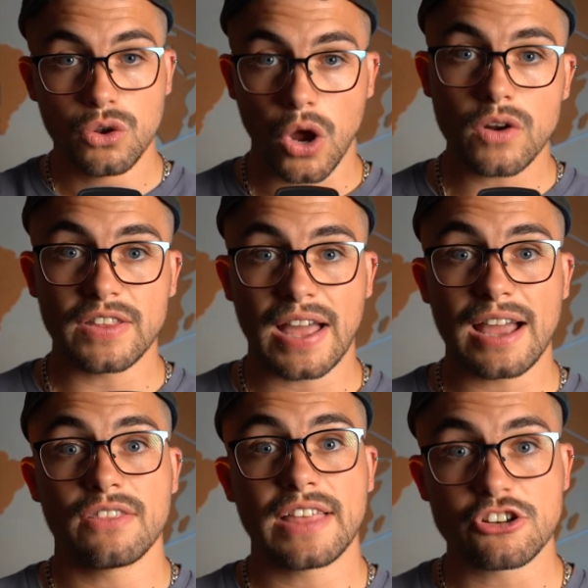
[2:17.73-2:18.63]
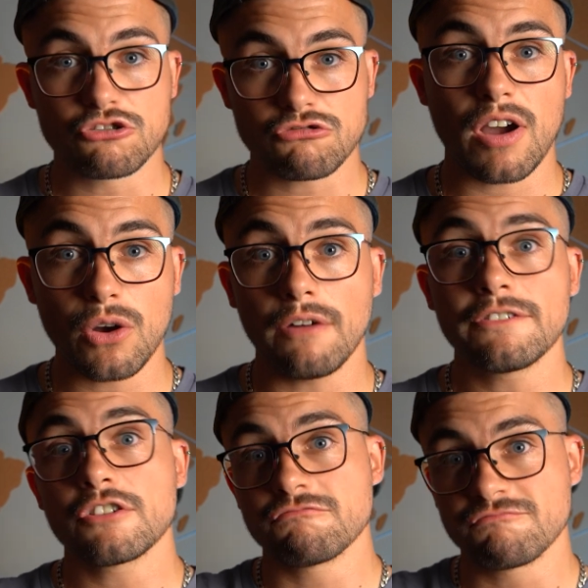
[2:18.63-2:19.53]
Not only that, they dry
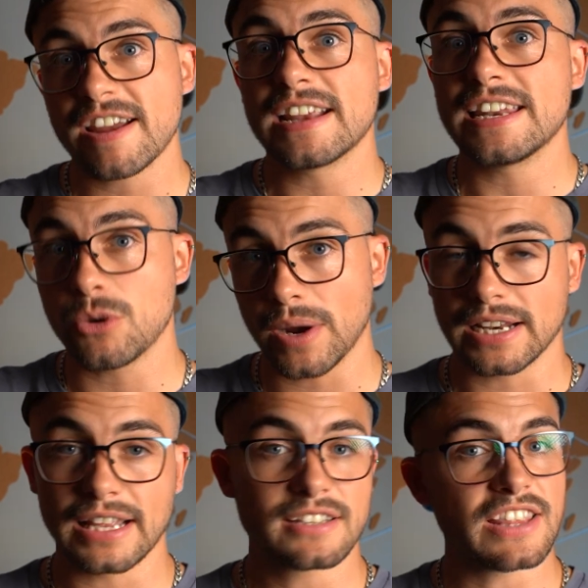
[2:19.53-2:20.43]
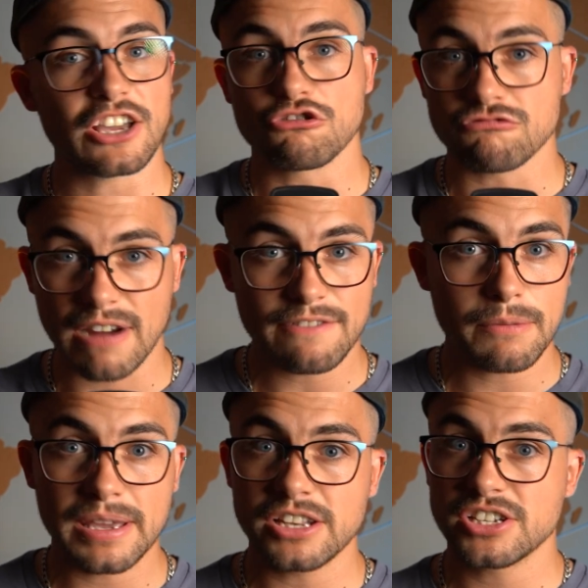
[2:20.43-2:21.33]
off really quickly. So they're great for
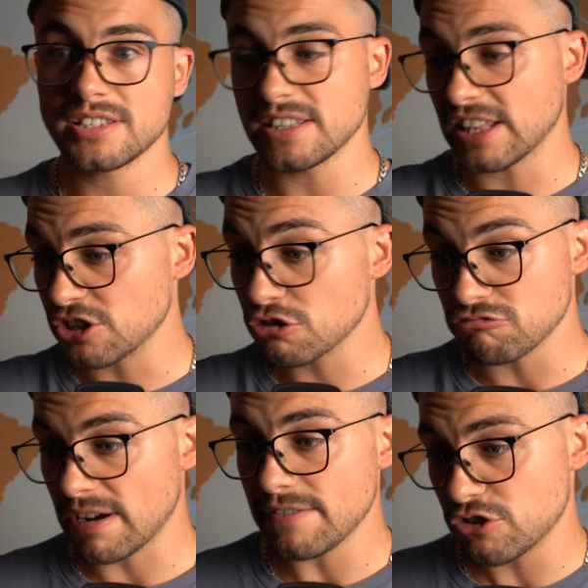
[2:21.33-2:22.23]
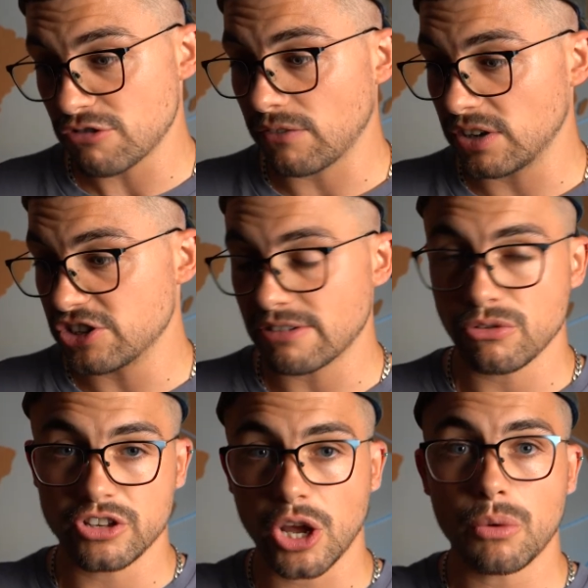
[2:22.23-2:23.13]
beaches, they're just great for travel in general.
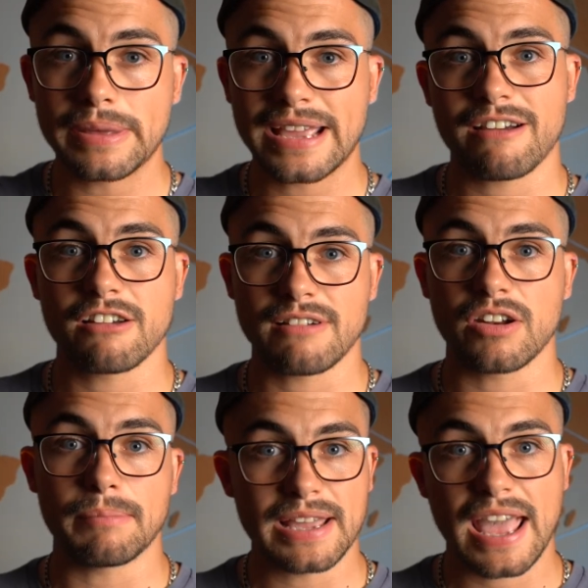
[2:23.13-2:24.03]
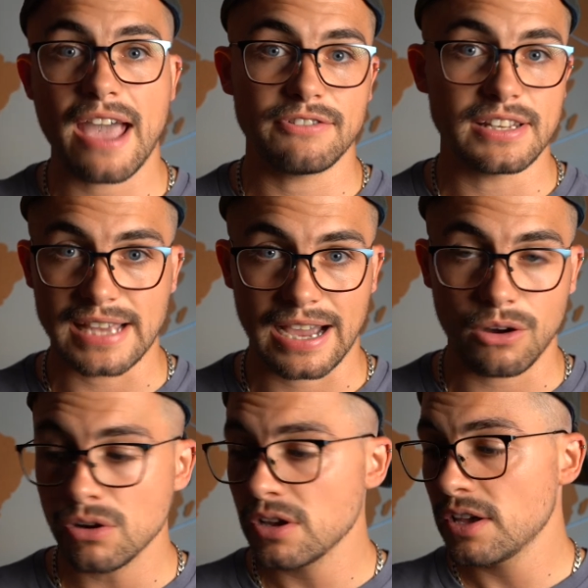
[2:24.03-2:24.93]
You don't want to be carrying around a big hefty
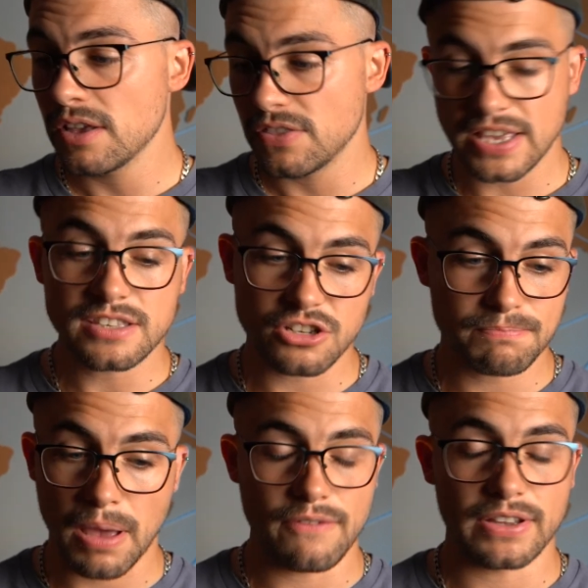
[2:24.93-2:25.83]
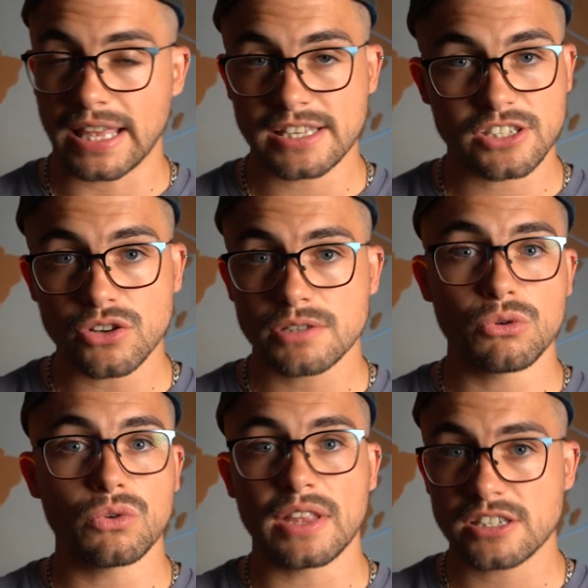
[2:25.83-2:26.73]
towel. These are just perfect. They're so
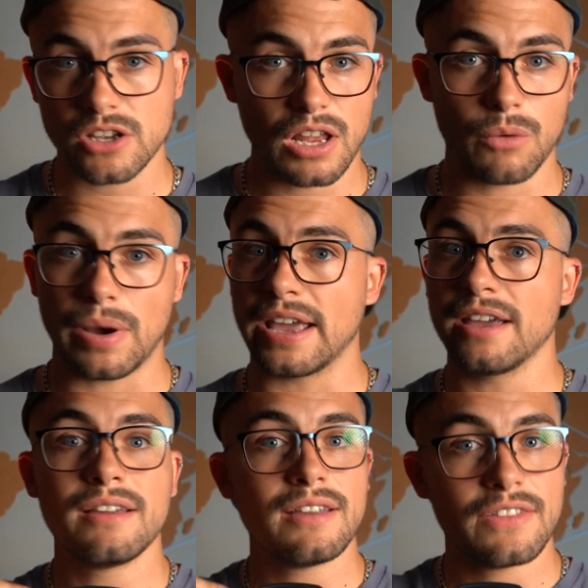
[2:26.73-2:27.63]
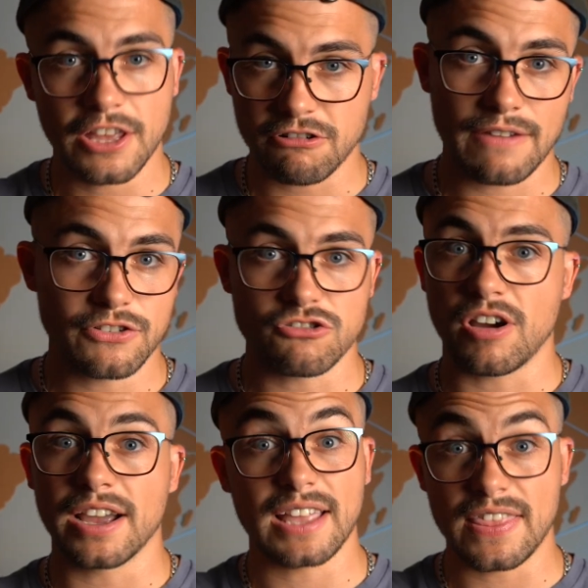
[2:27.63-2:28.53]
small, they're so lightweight, they're great for
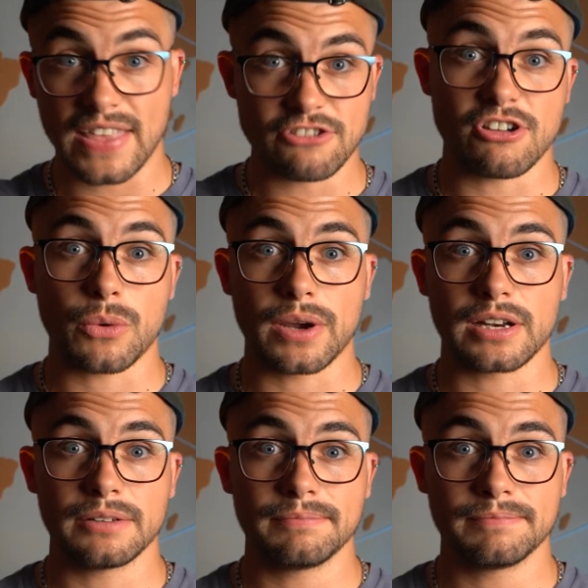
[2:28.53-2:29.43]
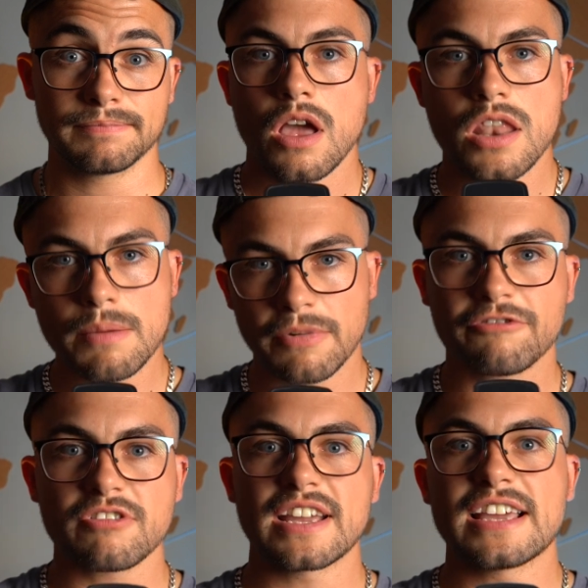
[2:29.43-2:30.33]
drying, and they dry quickly. Number
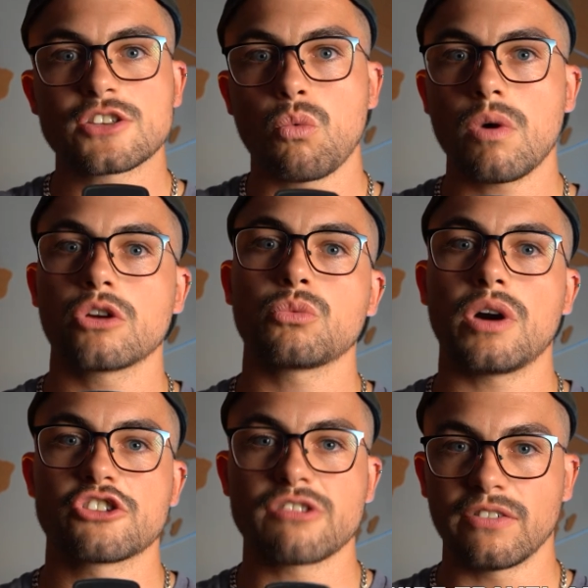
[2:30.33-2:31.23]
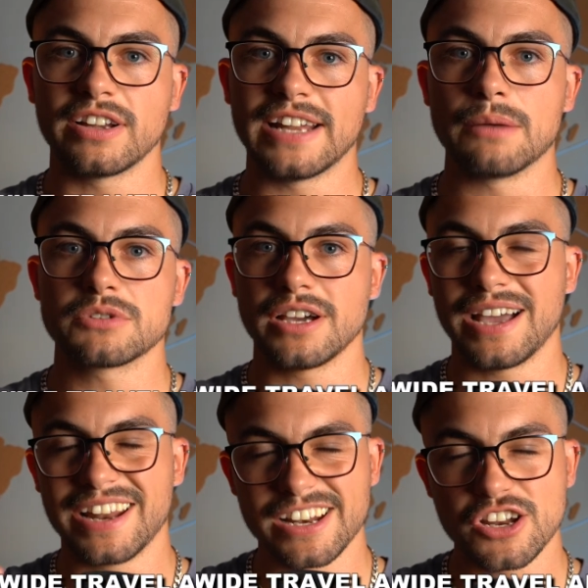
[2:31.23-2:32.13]
3 is a worldwide travel adapter,
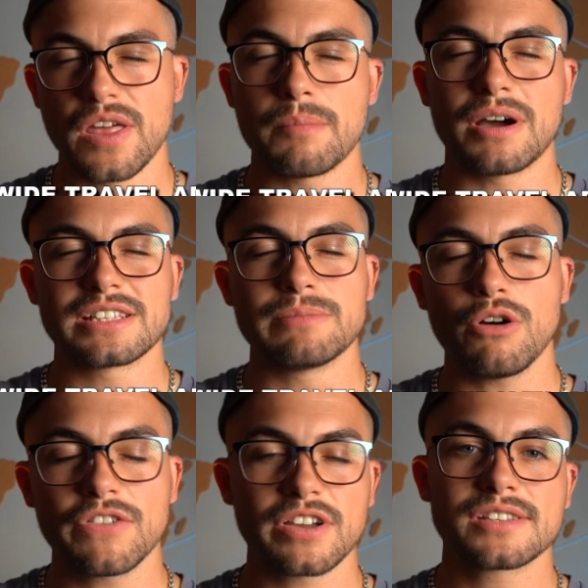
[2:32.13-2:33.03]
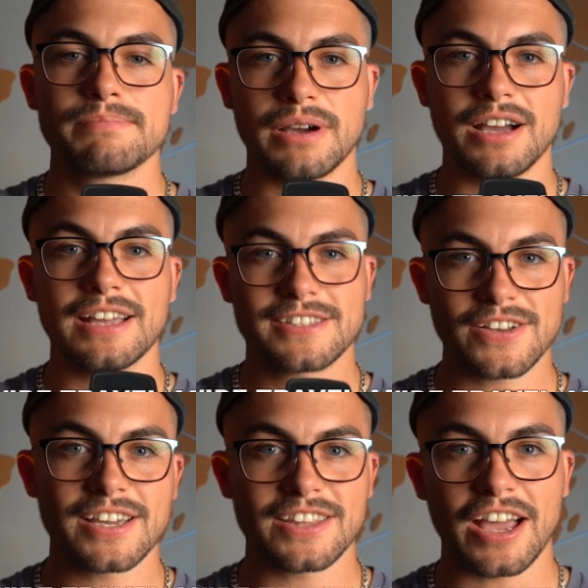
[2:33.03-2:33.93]
and I know that might seem obvious, but it's
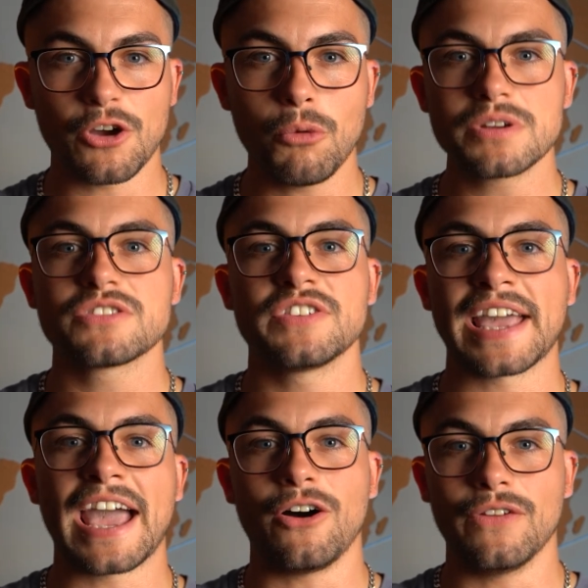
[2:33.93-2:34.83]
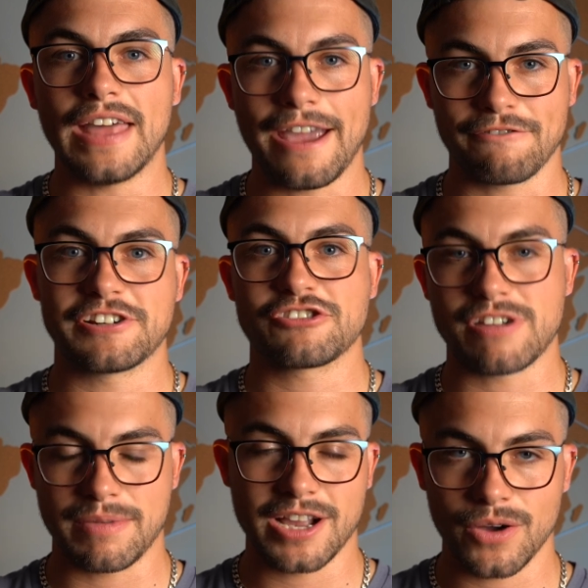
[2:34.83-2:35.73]
something that I almost forget on every
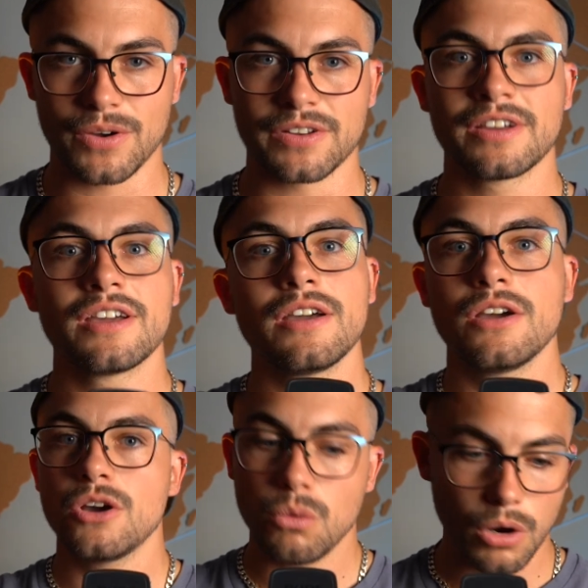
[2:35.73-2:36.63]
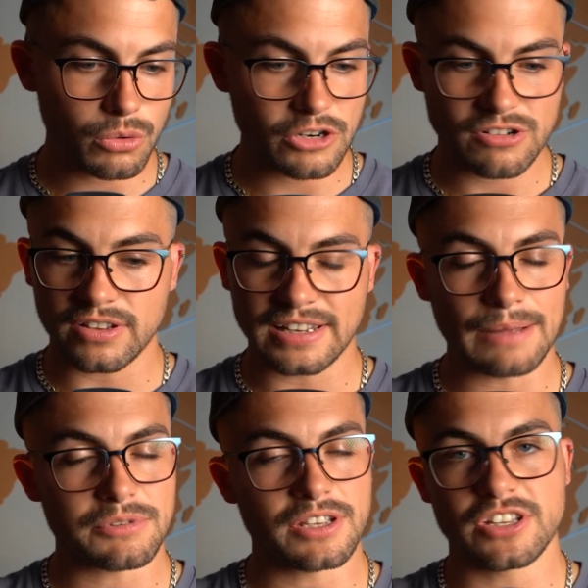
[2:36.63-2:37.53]
trip I go on. Worldwide travel
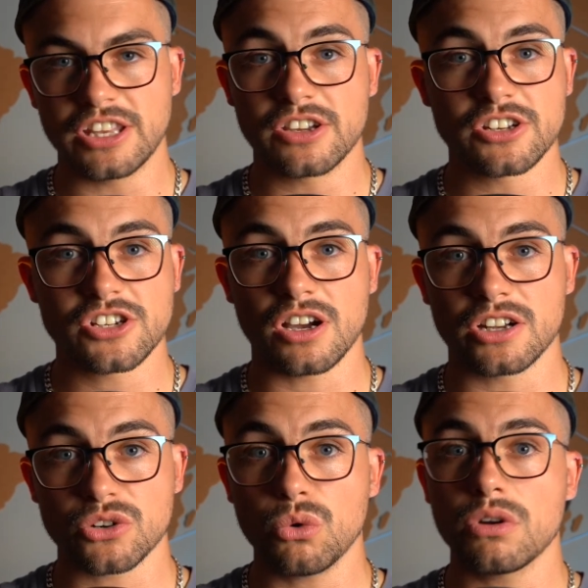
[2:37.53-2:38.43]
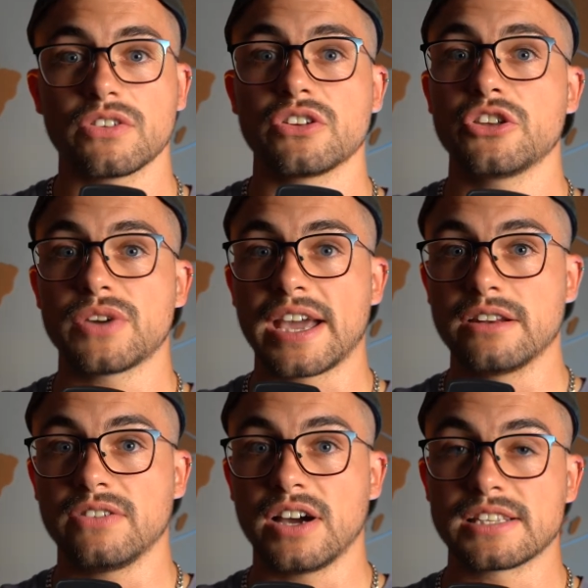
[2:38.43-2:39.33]
adapter, so that you can charge all of your UK
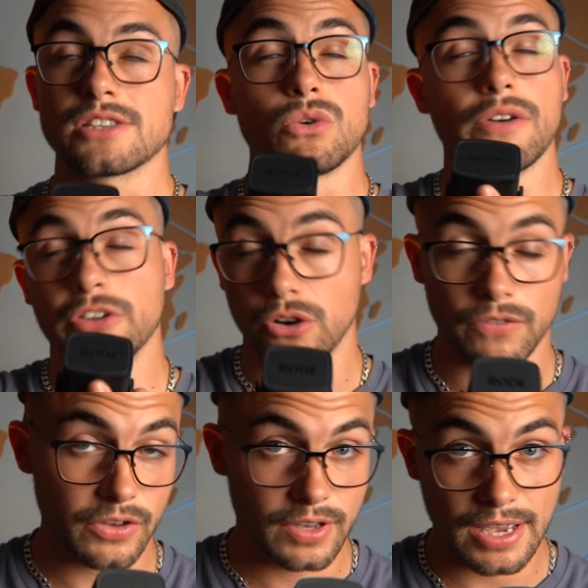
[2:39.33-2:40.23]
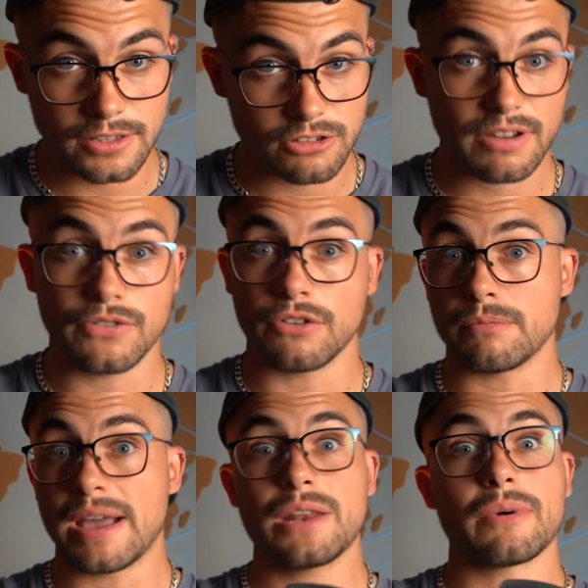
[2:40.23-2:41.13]
devices, or if you're not from the UK, sorry, if you're
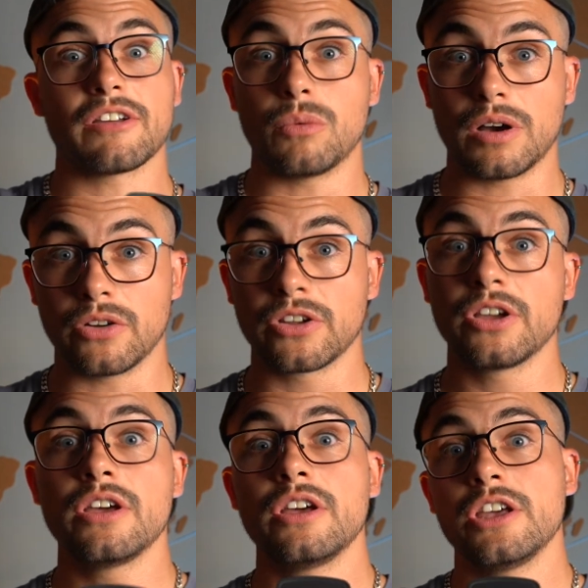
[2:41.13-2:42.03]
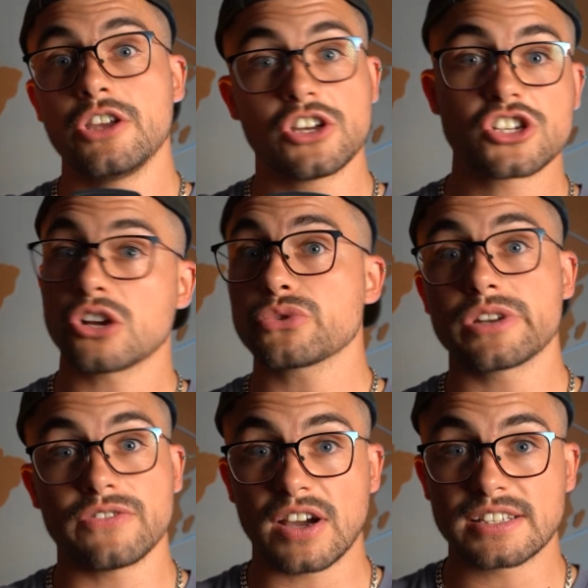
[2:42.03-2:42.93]
from anywhere in the world, you can charge all your
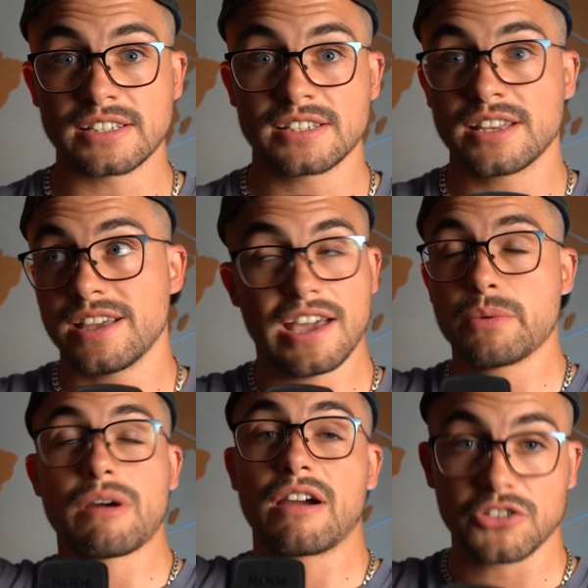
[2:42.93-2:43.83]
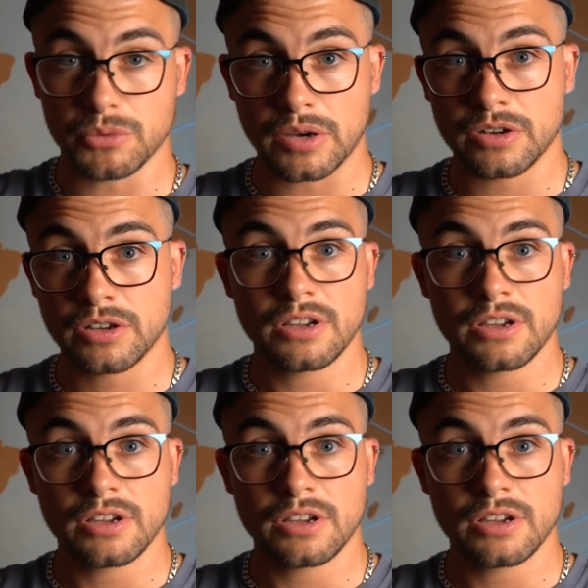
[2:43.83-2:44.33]
devices anywhere else in the world.